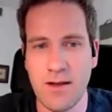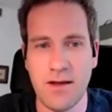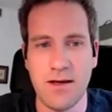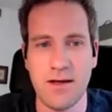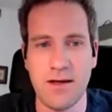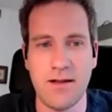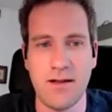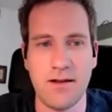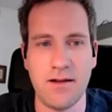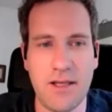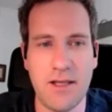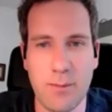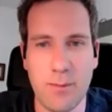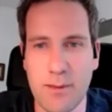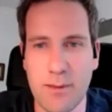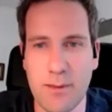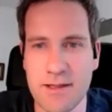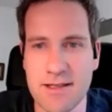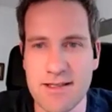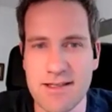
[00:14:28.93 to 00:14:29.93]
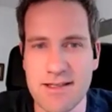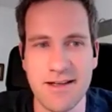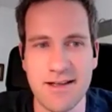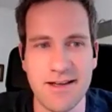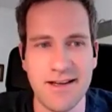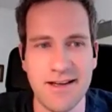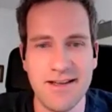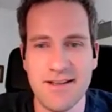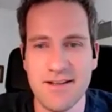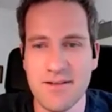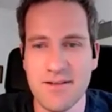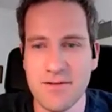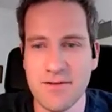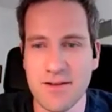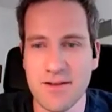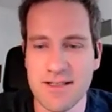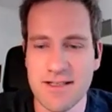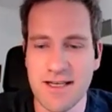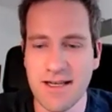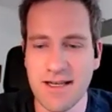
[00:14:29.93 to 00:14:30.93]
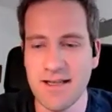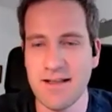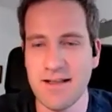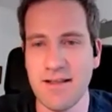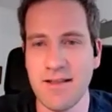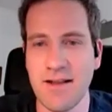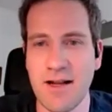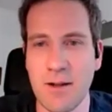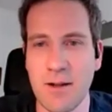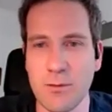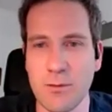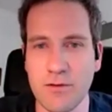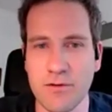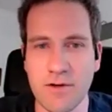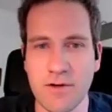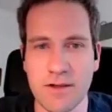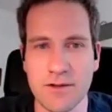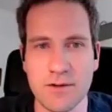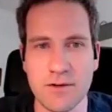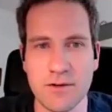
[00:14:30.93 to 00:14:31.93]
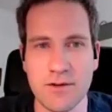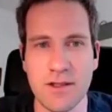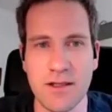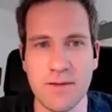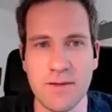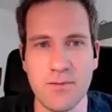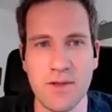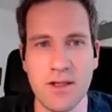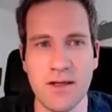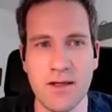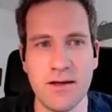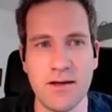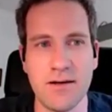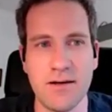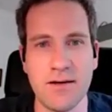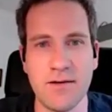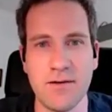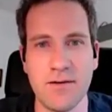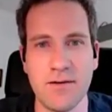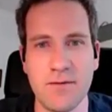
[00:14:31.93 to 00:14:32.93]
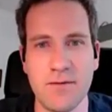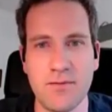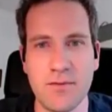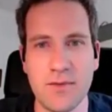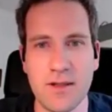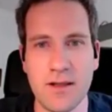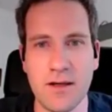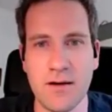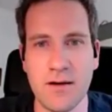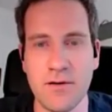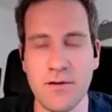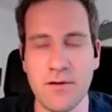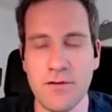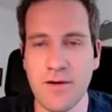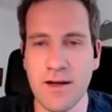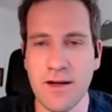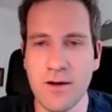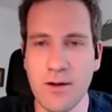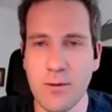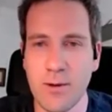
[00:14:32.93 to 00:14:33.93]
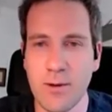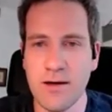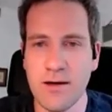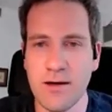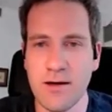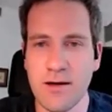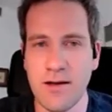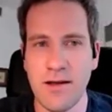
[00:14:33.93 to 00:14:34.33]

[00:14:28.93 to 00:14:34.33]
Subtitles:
And I'll keep this hidden for a second, and then I'll move on to the final one.